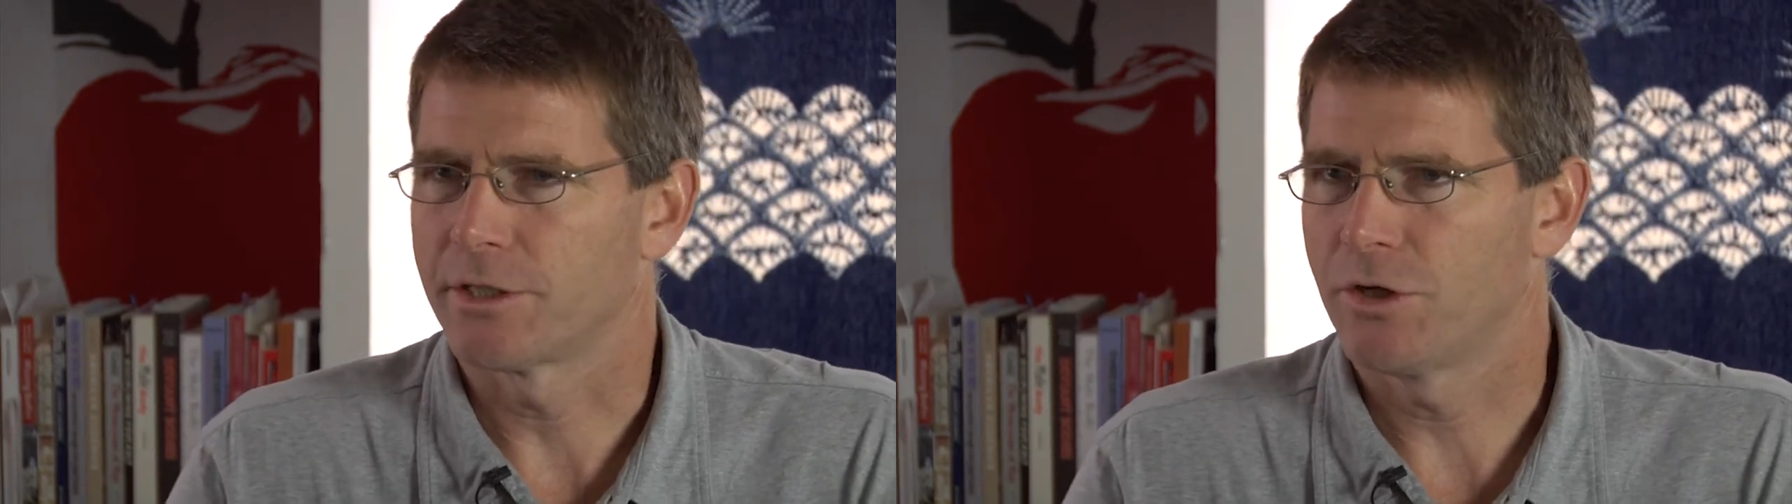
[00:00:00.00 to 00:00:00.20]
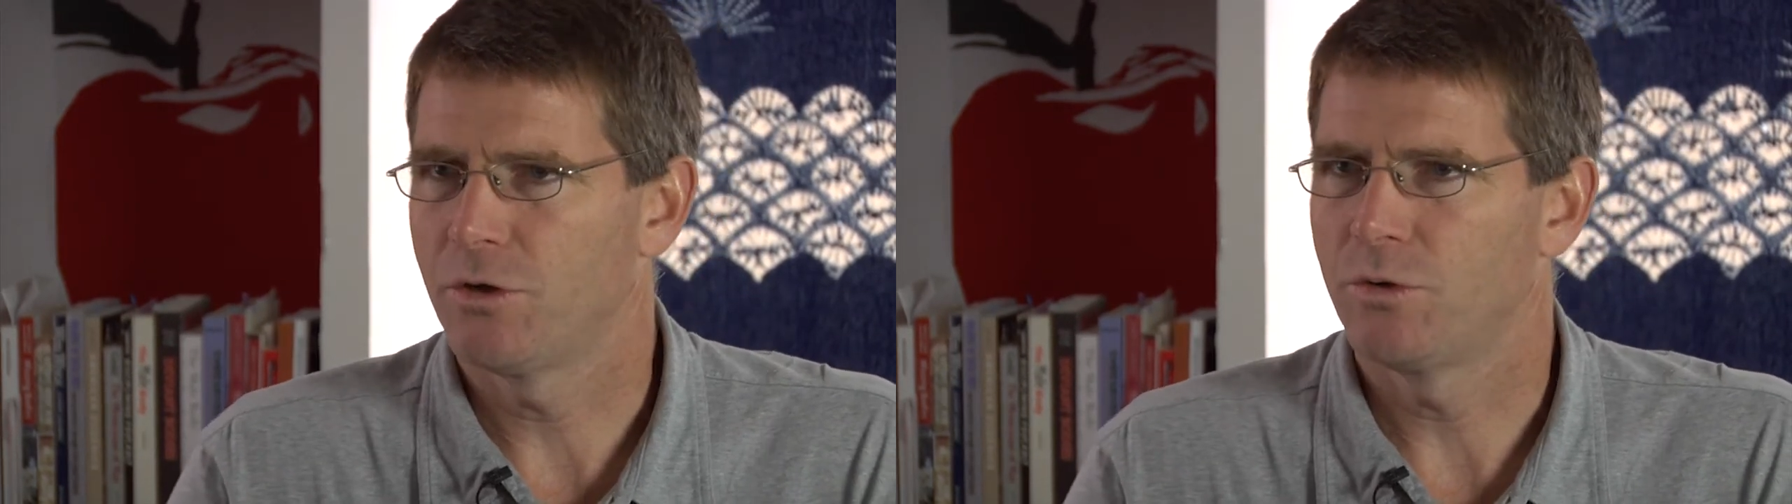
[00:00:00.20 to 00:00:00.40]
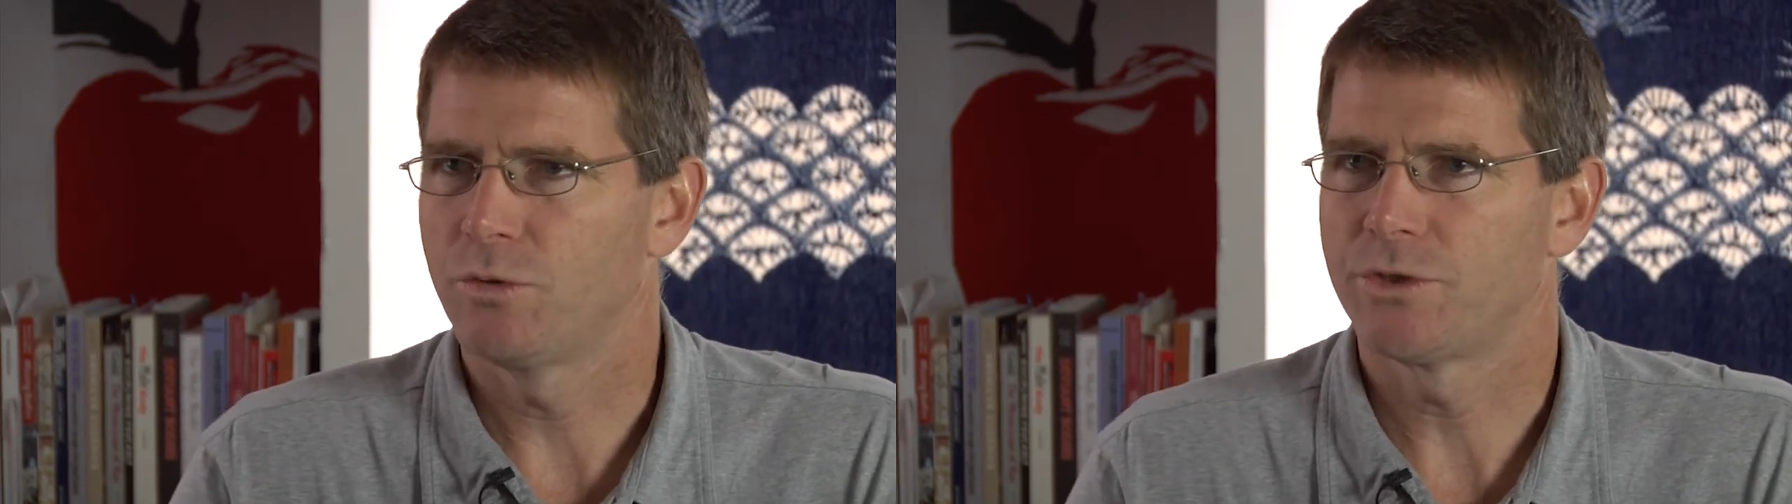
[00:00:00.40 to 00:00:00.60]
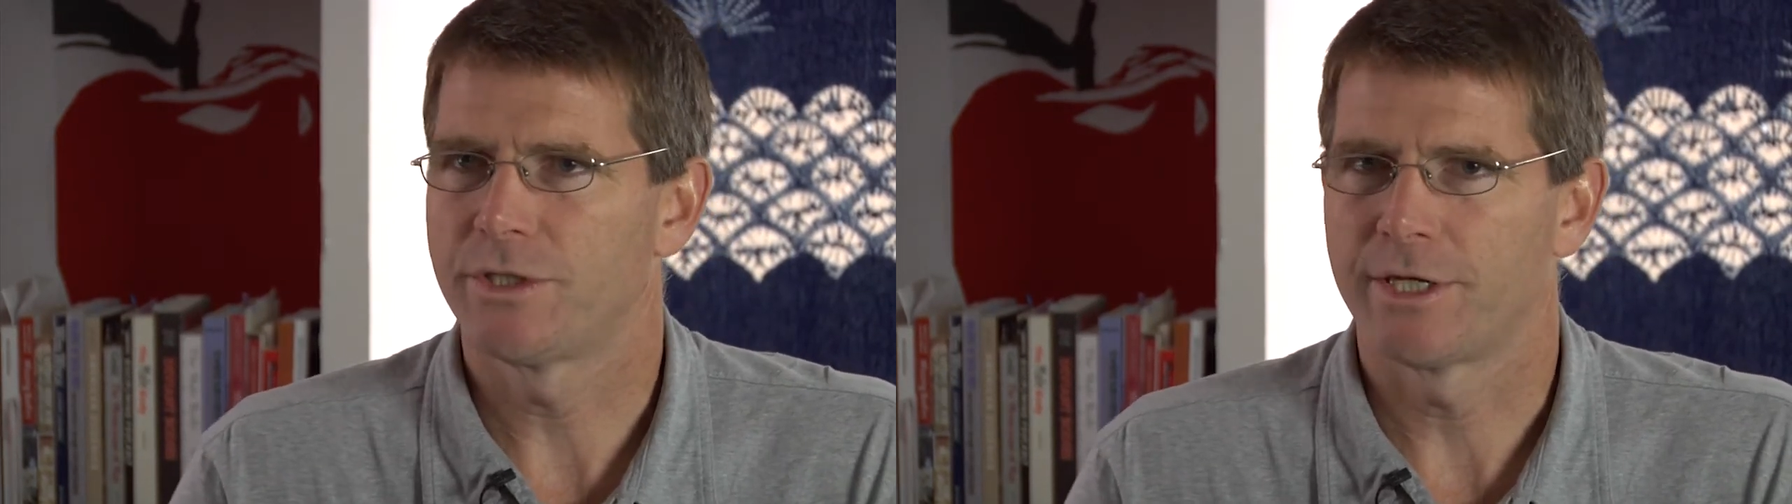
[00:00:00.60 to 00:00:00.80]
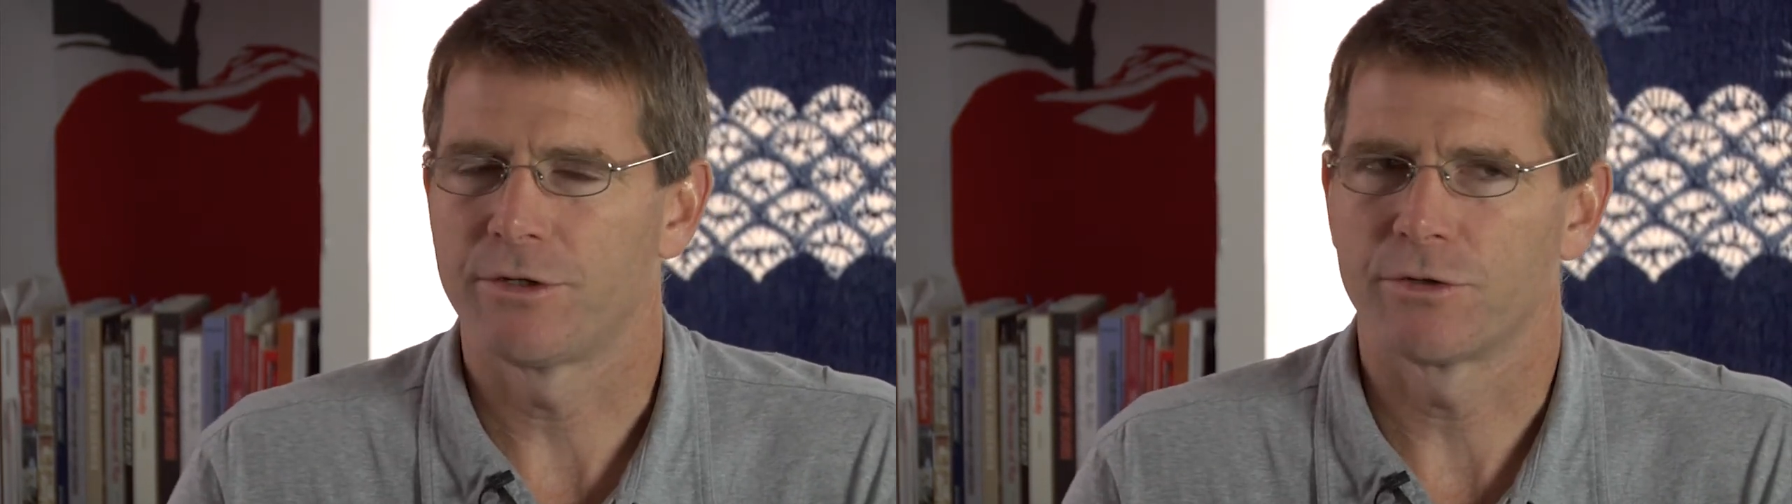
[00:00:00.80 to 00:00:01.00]

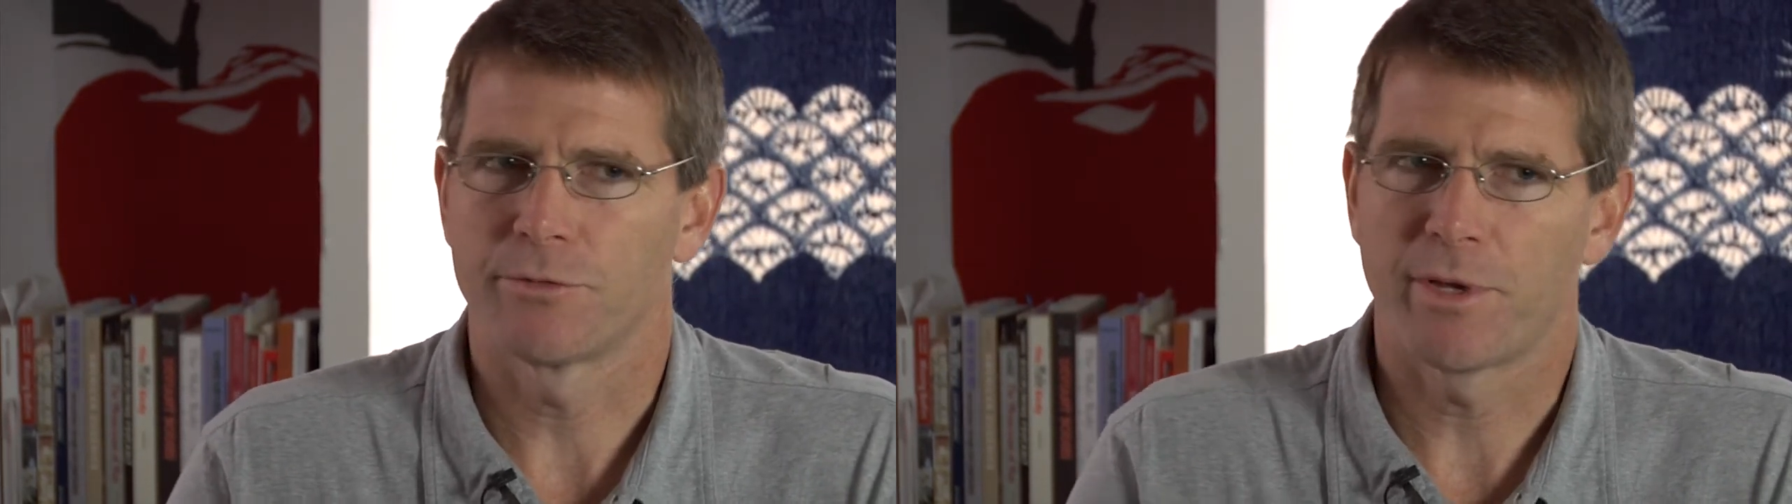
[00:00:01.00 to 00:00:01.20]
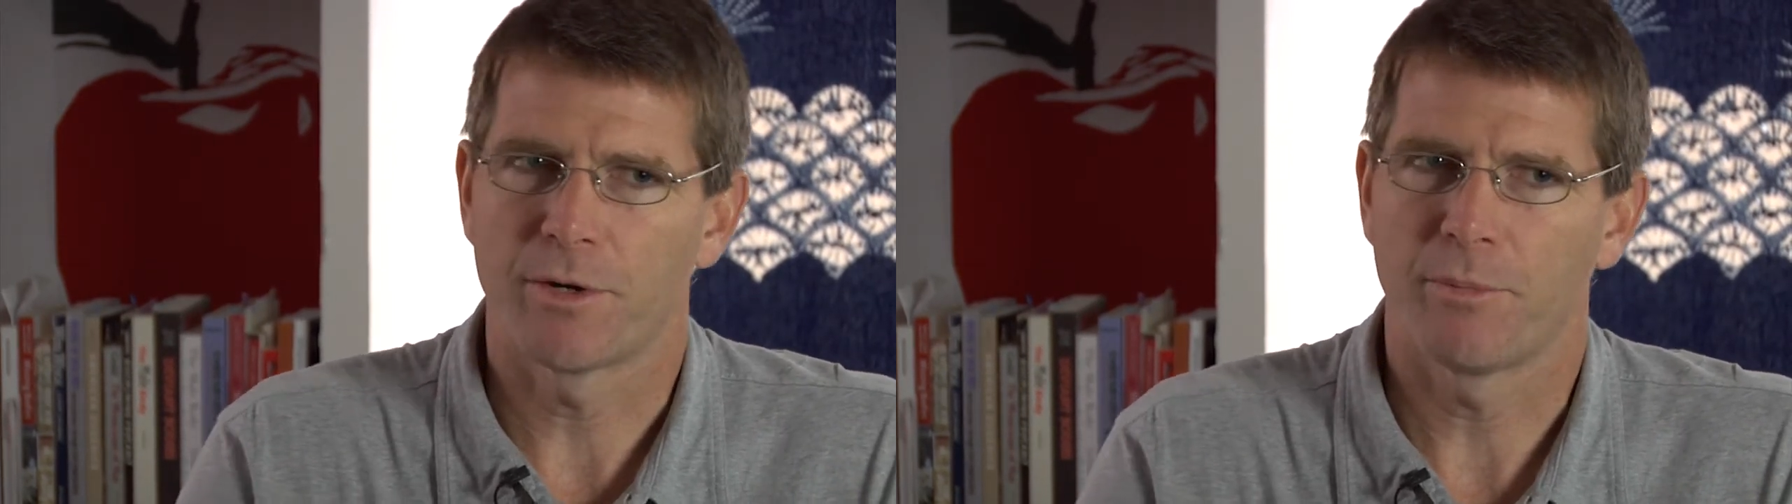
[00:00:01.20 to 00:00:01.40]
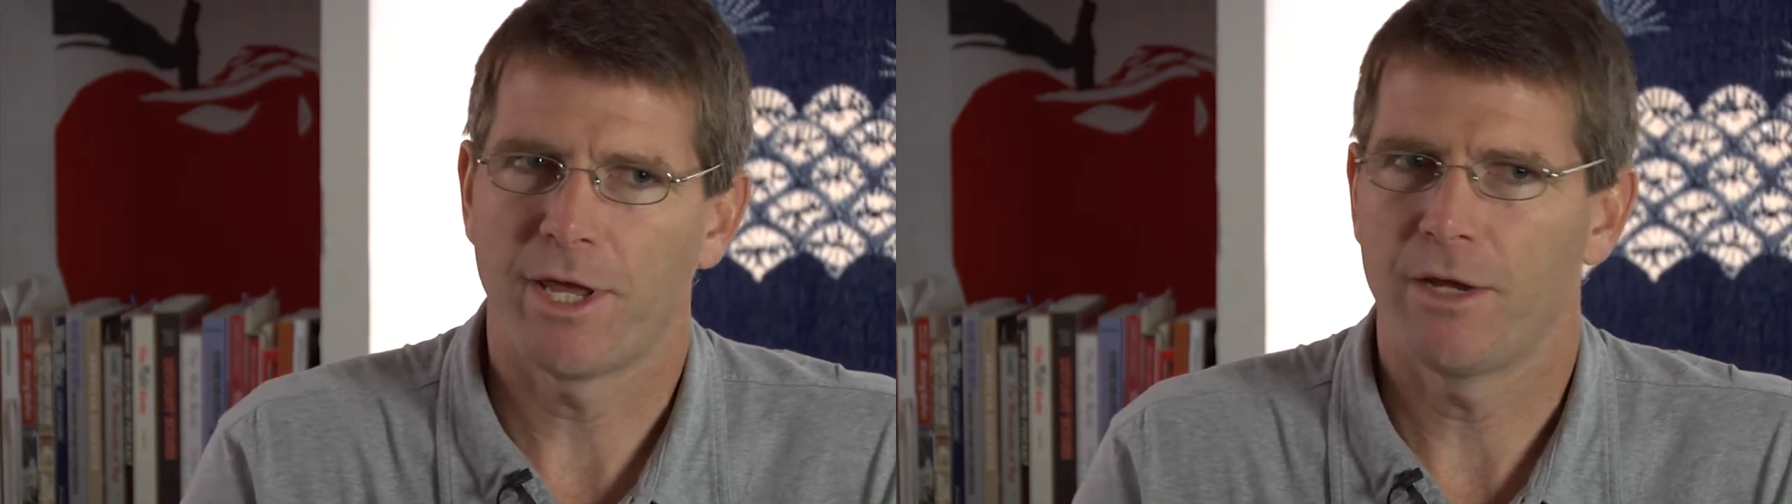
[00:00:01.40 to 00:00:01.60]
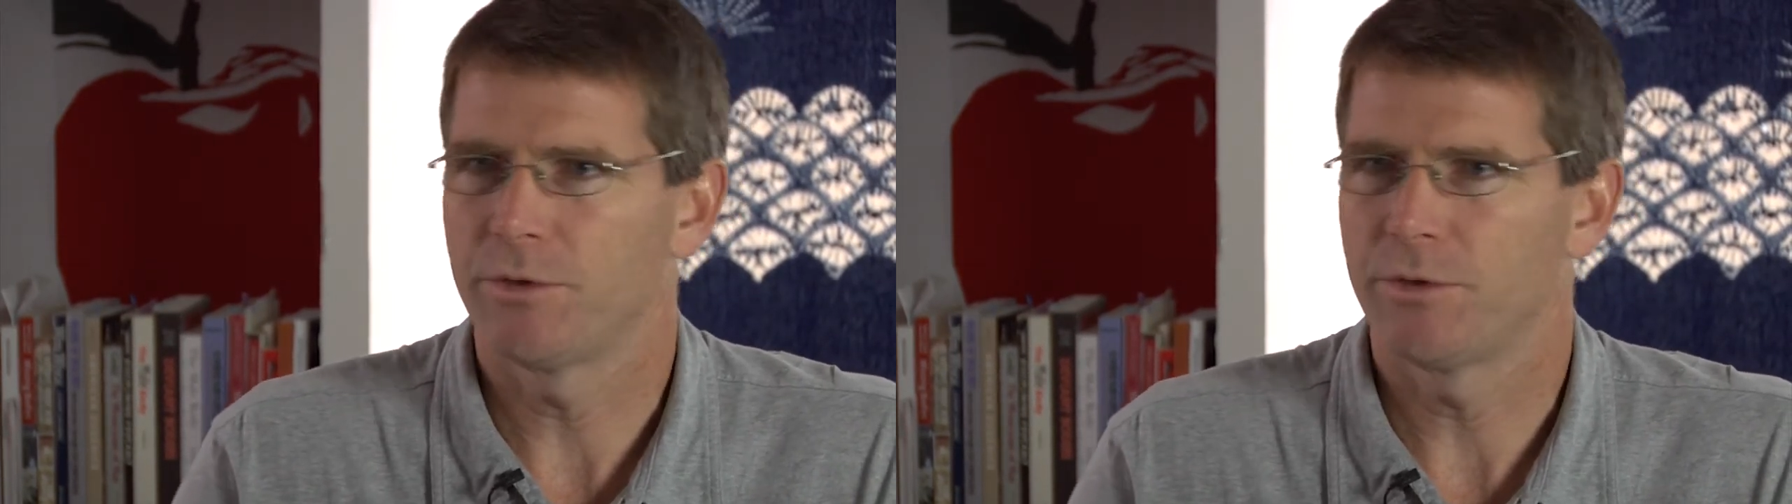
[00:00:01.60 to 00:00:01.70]
coast and earn better pay,